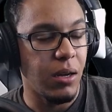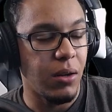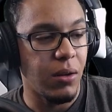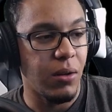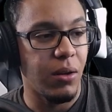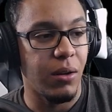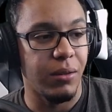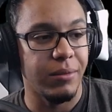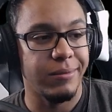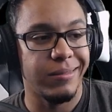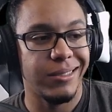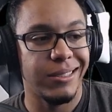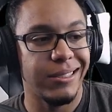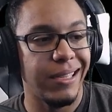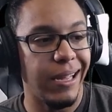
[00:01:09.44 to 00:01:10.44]
Oh,
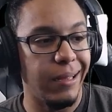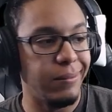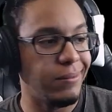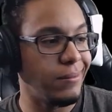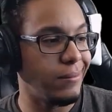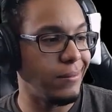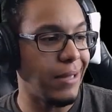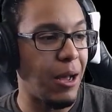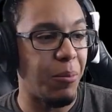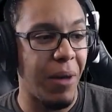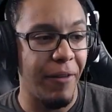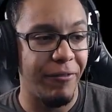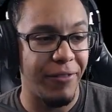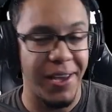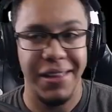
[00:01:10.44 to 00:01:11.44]
snap. Now
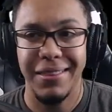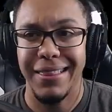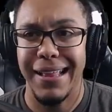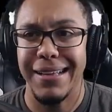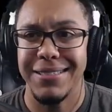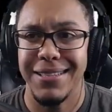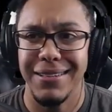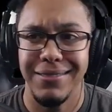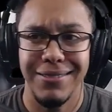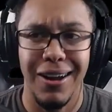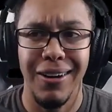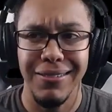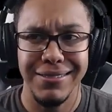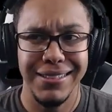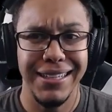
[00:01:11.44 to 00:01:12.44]
my faith lies in
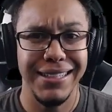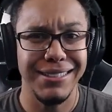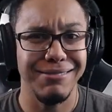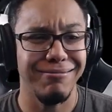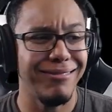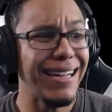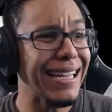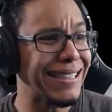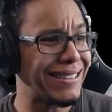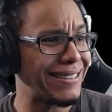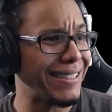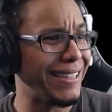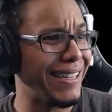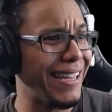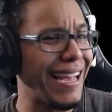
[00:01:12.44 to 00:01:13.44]
darkness. What
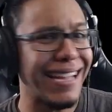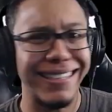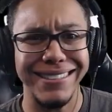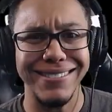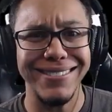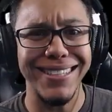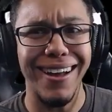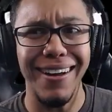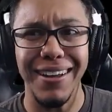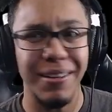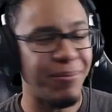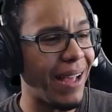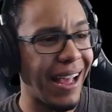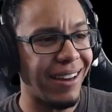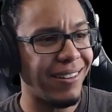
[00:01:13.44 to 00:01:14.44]
the heck you
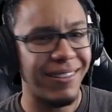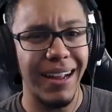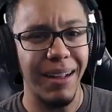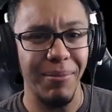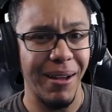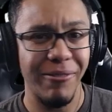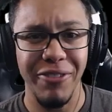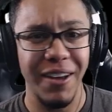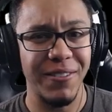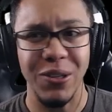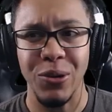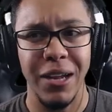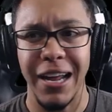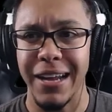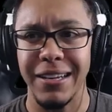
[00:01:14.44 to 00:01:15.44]
talking about? I don't got my faith
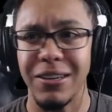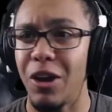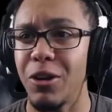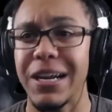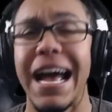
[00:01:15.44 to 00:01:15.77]
don't lie in dark.